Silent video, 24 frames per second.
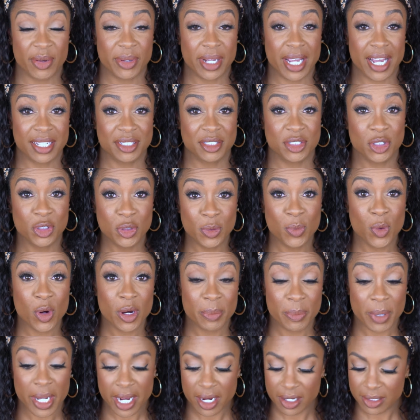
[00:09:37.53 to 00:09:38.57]
we got two more
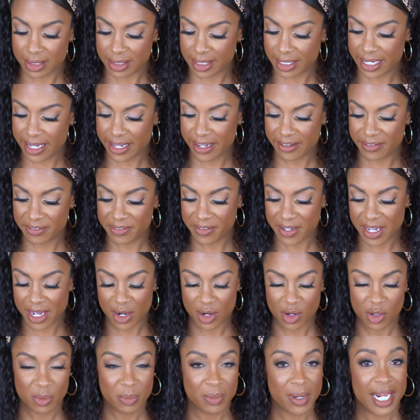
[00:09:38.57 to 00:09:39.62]
pairs left. I
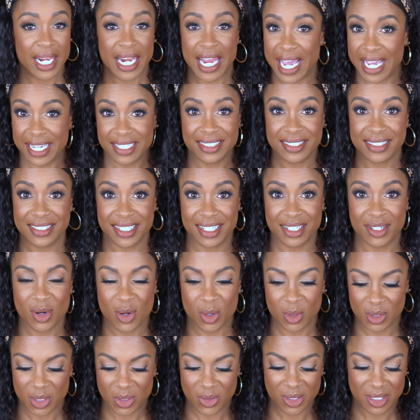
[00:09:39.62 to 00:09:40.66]
hope my lashes can
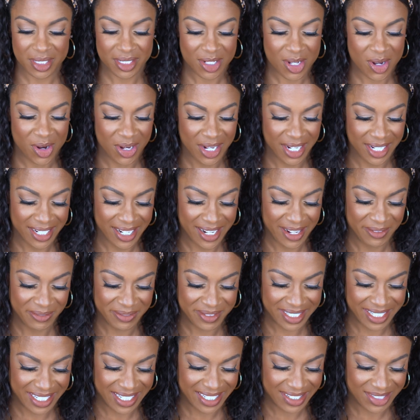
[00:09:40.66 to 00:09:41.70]
hold on long enough
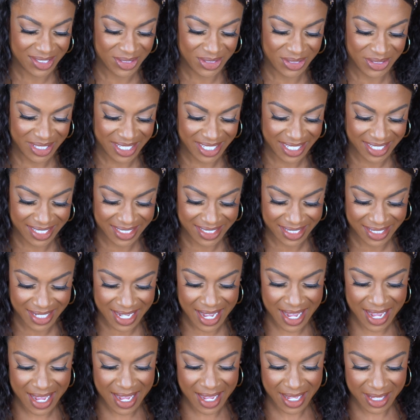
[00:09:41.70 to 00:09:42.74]
to get through this.
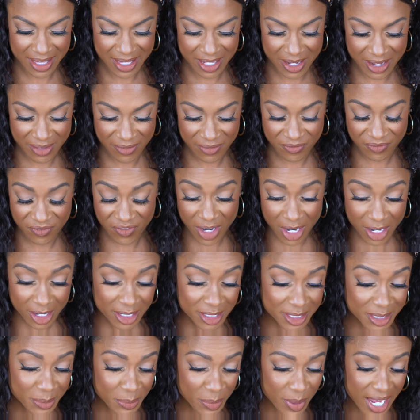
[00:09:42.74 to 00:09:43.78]
The
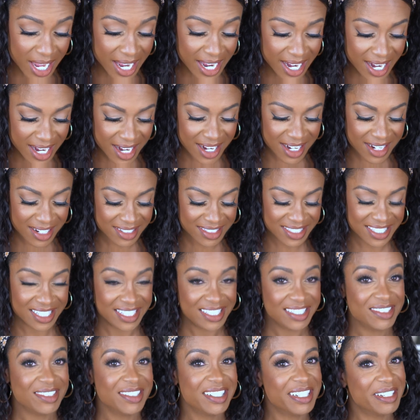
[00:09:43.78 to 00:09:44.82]
first pair,
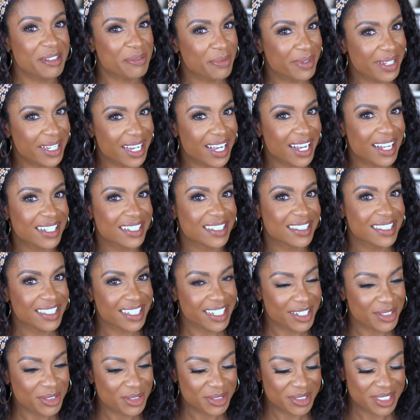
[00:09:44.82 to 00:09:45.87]
these are gonna be a
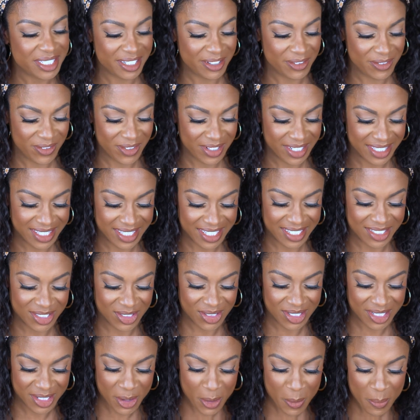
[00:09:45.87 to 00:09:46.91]
little different. These are
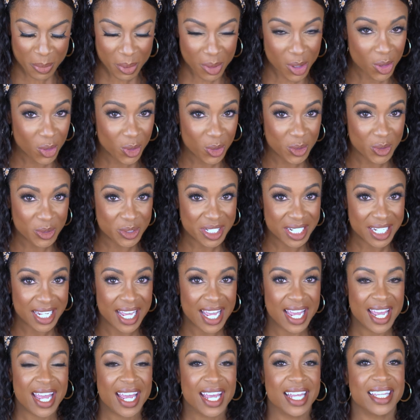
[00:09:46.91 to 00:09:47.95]
a little bold.
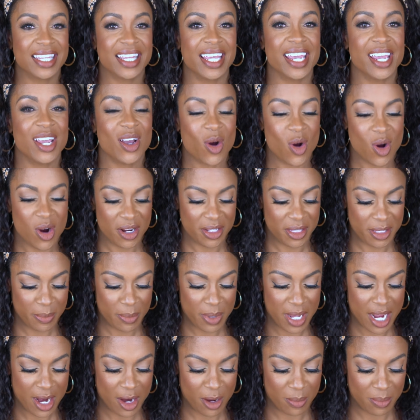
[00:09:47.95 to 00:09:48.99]
They are the
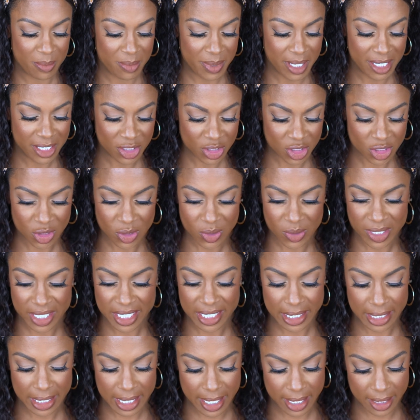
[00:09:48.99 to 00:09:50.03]
pair Mystery
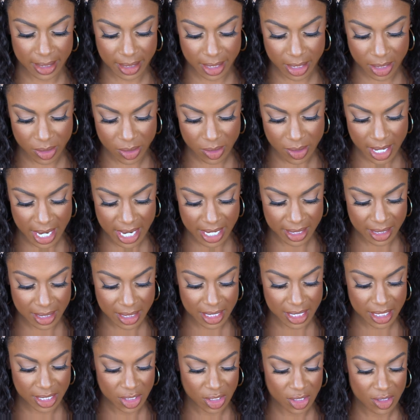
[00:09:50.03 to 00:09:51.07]
Yellow, and
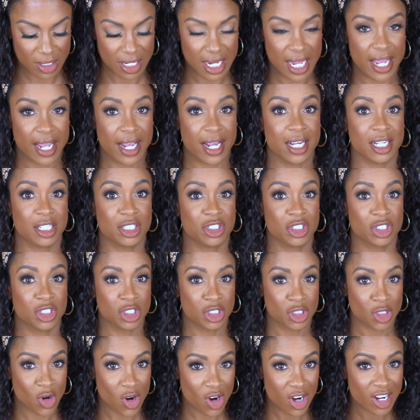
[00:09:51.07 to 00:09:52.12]
these are like a
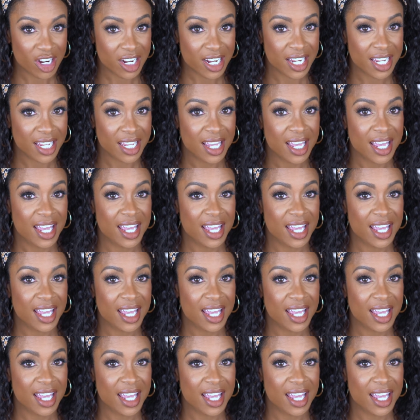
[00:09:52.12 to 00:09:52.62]
stark